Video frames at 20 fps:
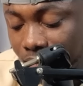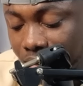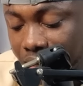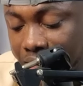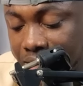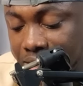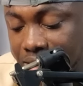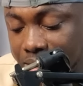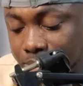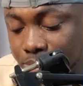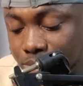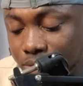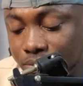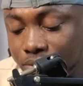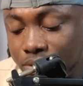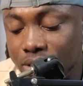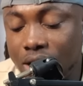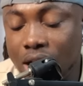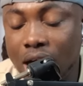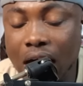in terms of
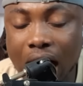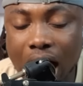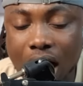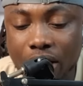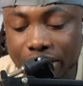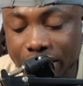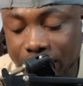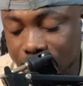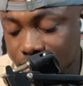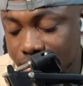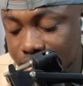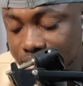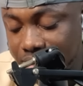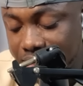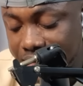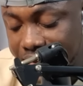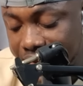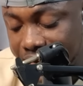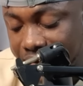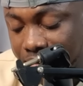how he's going to
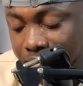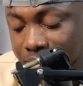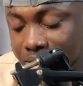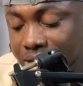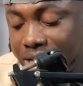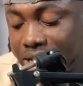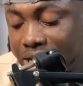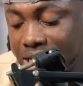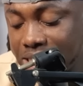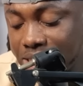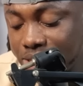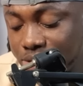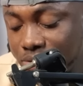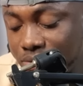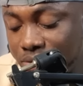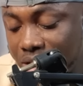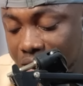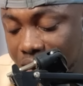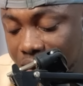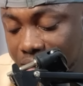get them, in terms
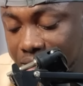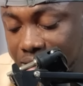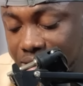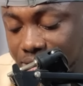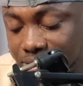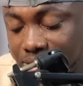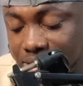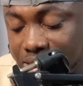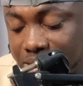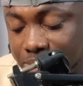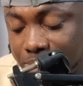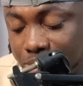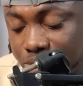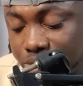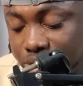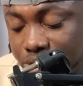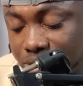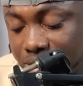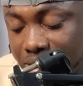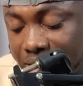of how the Chelsea team is
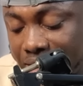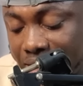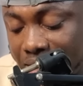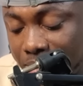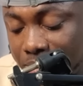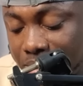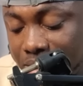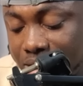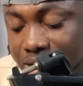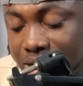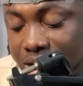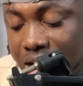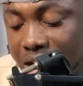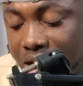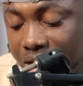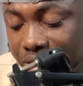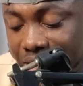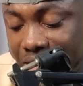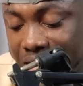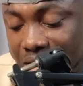going to line up,
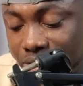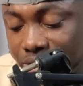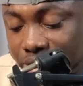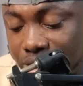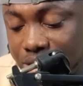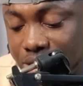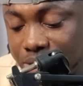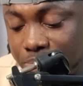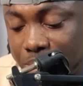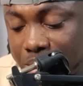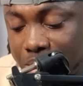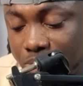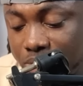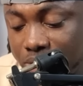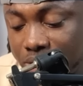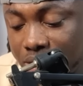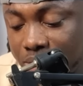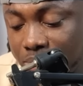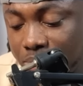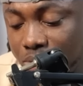how they are going to play
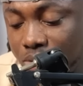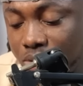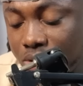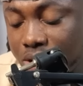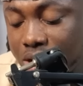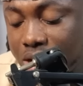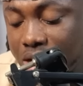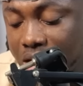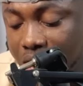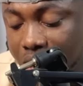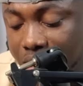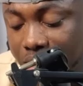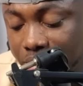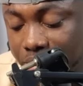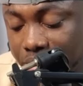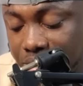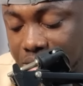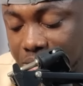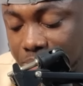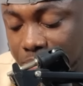with the ball, how they're
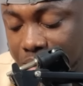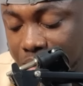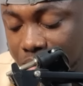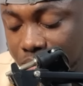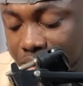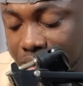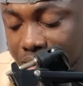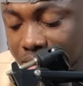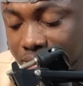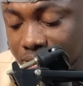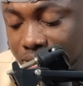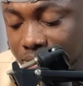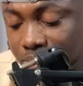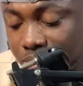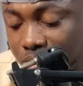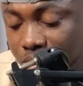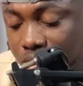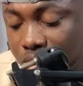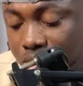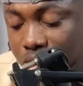going to play without the
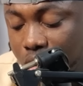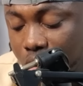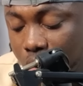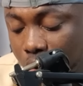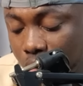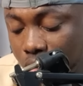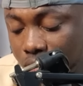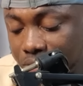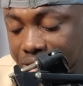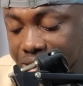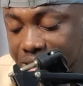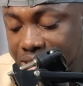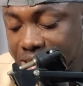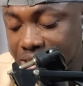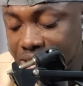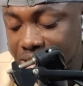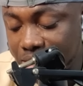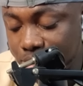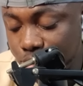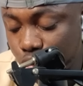ball. All of these
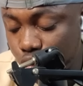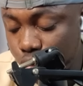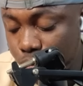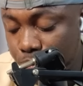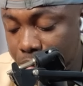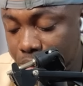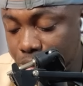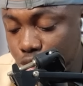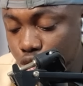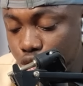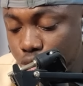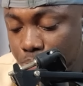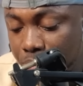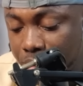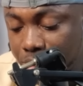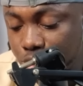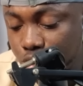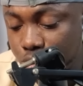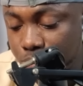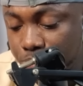things are super,
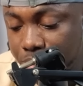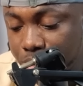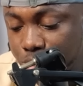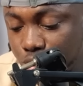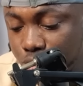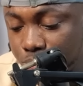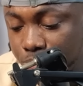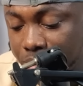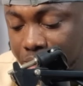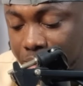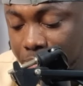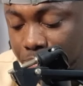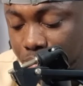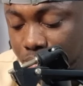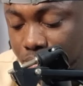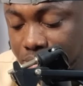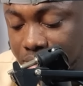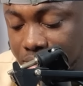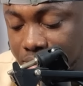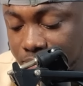super, super, super
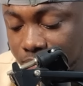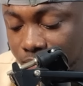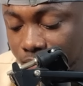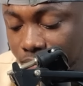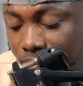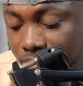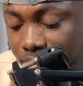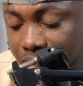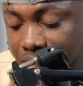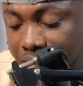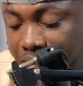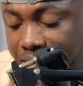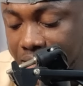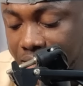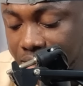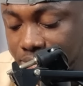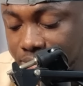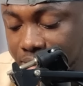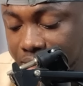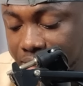important. And
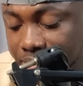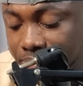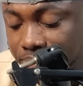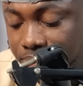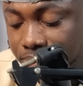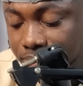that's why